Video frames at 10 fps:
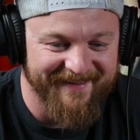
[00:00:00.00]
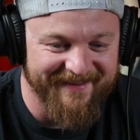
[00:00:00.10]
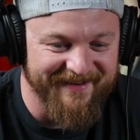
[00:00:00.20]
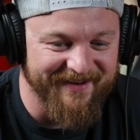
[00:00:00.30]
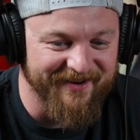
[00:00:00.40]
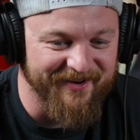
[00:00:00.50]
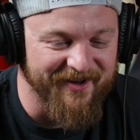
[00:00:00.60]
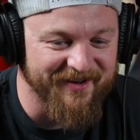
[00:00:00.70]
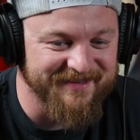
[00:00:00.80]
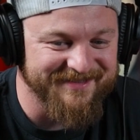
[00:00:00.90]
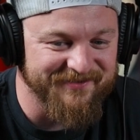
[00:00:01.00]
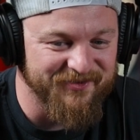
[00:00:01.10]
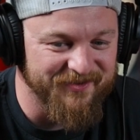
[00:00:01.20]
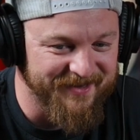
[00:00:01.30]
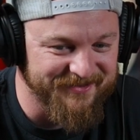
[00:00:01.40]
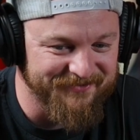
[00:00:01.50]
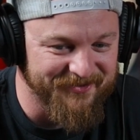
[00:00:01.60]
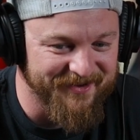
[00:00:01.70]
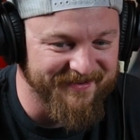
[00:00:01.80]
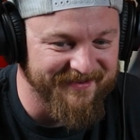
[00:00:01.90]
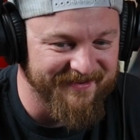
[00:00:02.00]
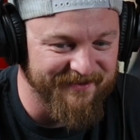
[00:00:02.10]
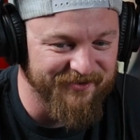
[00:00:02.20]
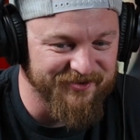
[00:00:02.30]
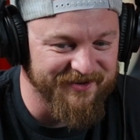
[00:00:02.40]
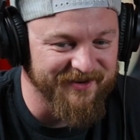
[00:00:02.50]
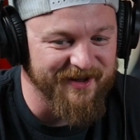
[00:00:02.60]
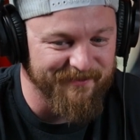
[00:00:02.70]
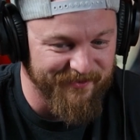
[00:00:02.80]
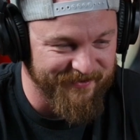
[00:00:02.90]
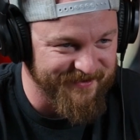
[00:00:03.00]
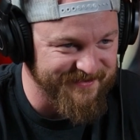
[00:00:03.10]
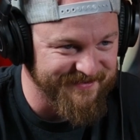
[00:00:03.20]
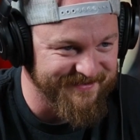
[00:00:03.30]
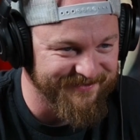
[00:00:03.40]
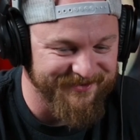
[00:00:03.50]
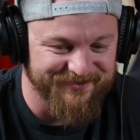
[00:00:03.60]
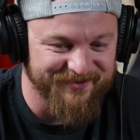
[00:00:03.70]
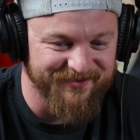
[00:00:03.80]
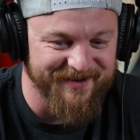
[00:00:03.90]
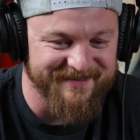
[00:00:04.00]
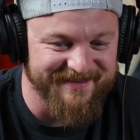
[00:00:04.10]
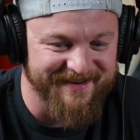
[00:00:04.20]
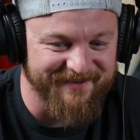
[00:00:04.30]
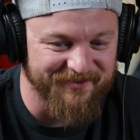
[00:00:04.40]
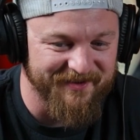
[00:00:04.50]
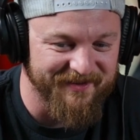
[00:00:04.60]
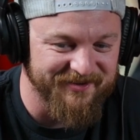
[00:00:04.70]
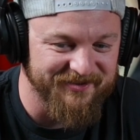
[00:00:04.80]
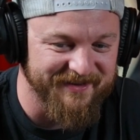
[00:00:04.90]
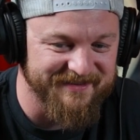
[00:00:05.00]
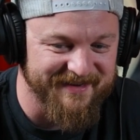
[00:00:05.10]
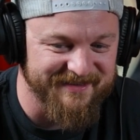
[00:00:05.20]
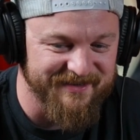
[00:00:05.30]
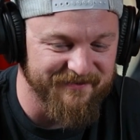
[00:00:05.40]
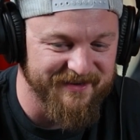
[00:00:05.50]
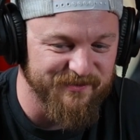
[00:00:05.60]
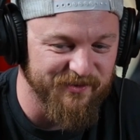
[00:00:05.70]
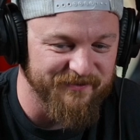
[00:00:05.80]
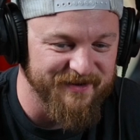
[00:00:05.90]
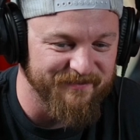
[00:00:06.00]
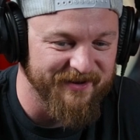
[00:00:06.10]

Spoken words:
And then on August of 2001, a Virginia couple was rearrested after they allegedly had sex in a vestibule of St.